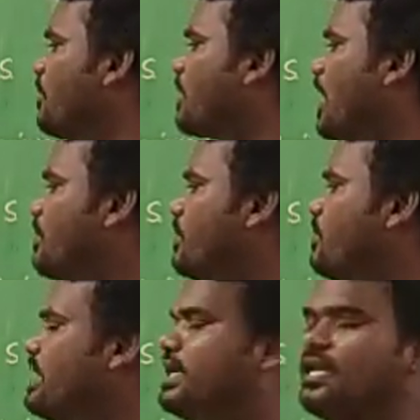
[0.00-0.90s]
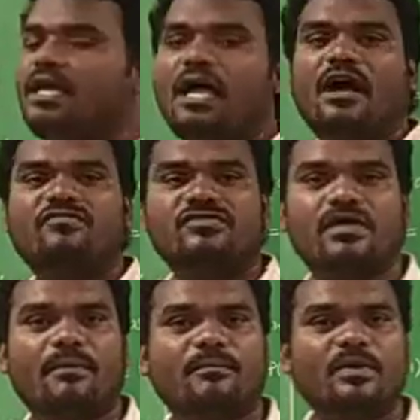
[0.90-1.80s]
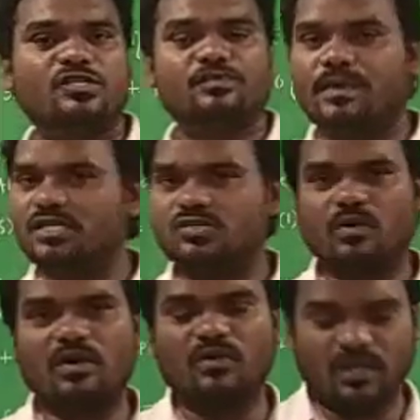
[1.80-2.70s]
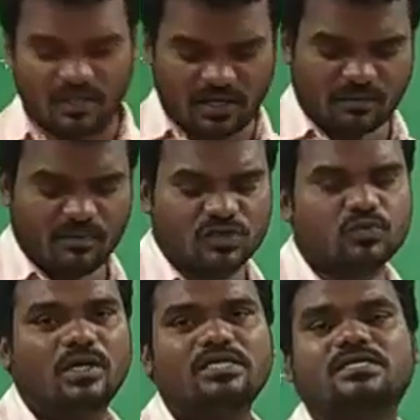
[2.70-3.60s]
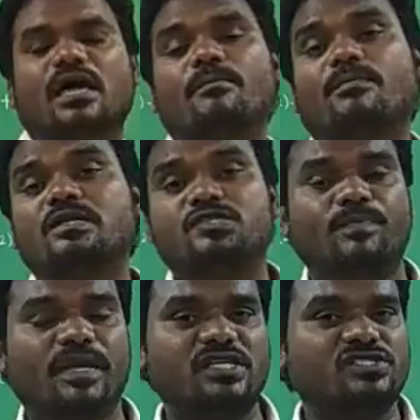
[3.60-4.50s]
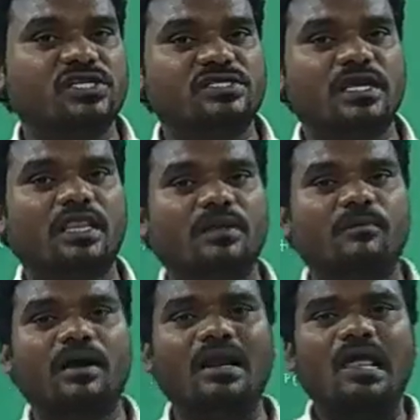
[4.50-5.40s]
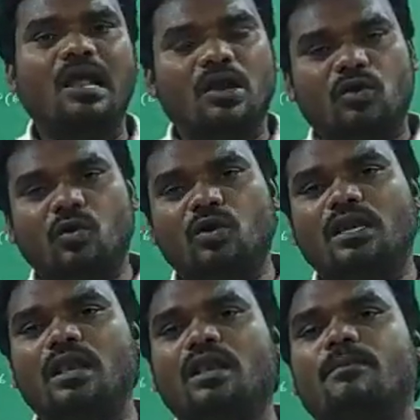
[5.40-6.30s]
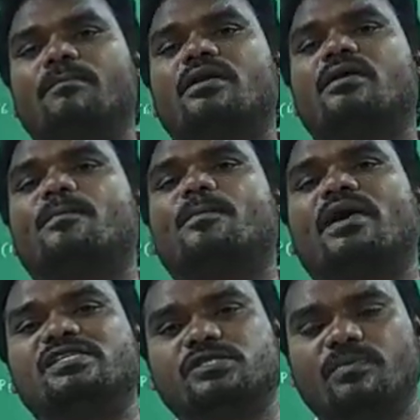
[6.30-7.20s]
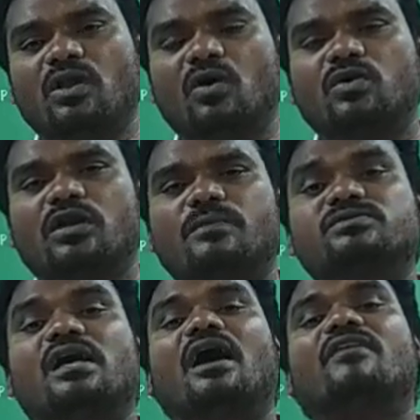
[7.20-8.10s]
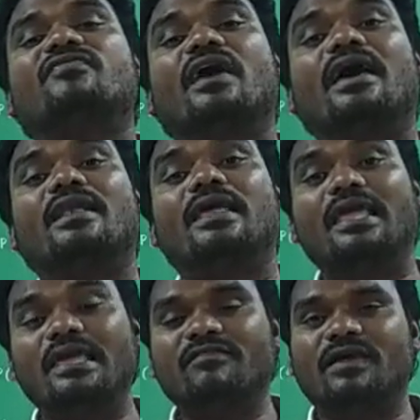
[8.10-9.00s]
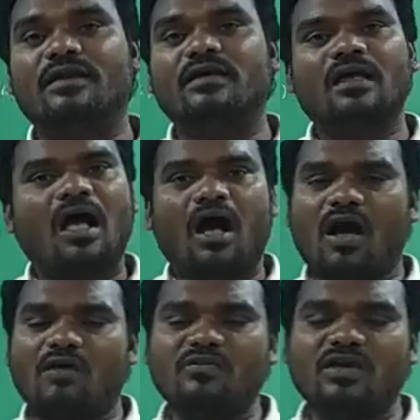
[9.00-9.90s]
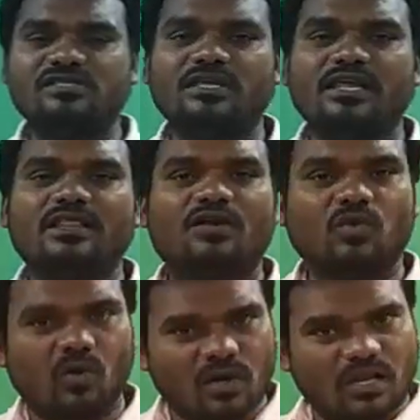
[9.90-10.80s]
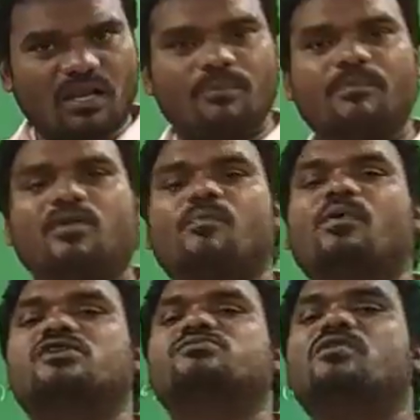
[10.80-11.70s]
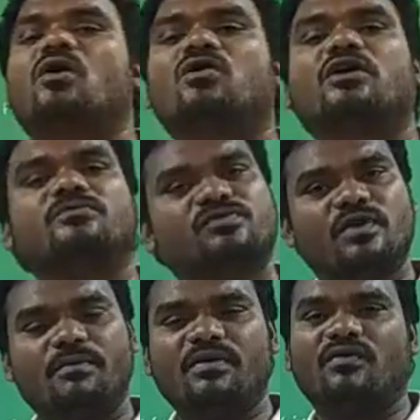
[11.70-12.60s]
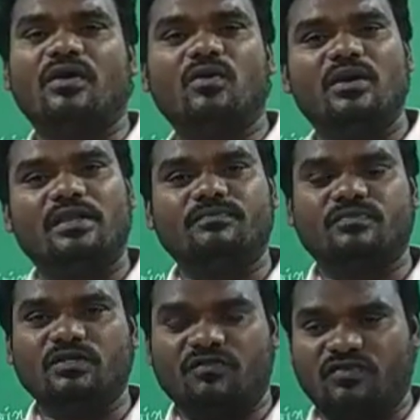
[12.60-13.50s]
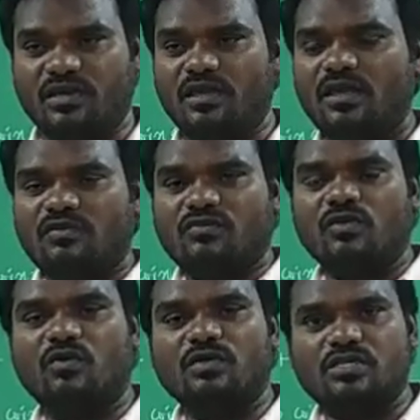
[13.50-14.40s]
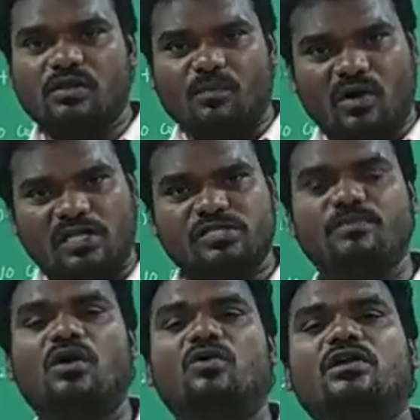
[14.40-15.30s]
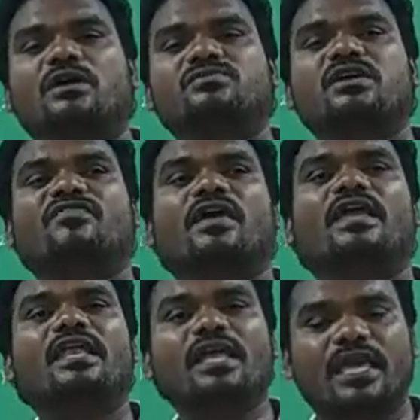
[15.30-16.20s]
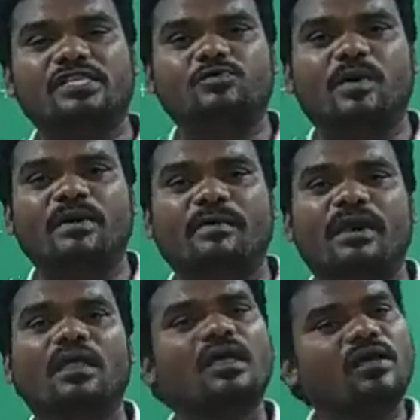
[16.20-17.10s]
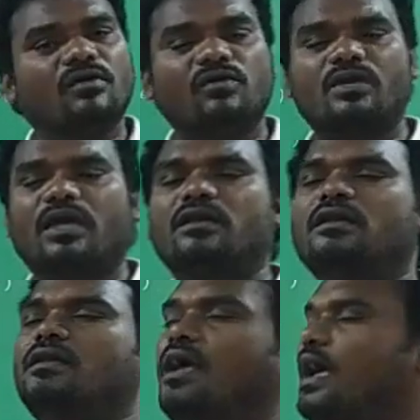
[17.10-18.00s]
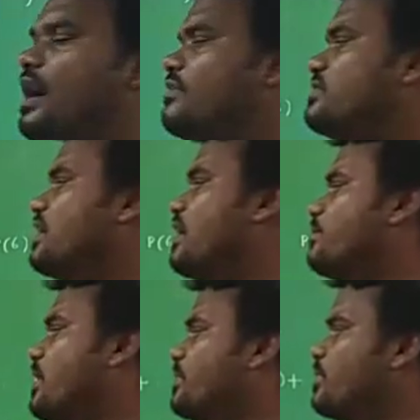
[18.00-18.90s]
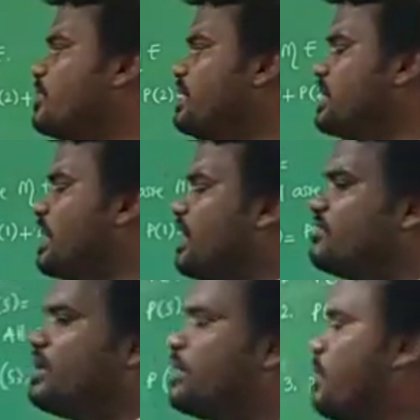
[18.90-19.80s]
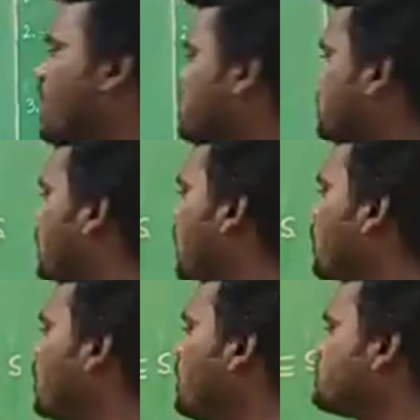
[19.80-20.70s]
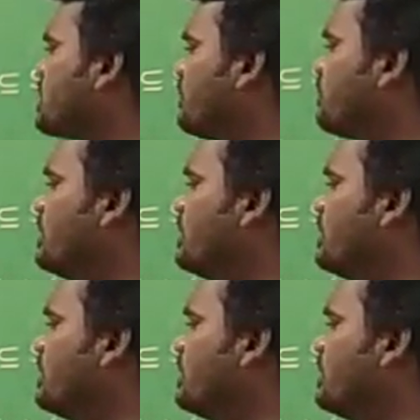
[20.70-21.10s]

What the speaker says: probability of sample space 1 only. That means what? Sample space is nothing but total number of possible outcomes of an event. Obviously the total number of possible outcomes will be 1 only. If we go with the possible outcomes of any experiment, you can have the probability of that possible outcomes of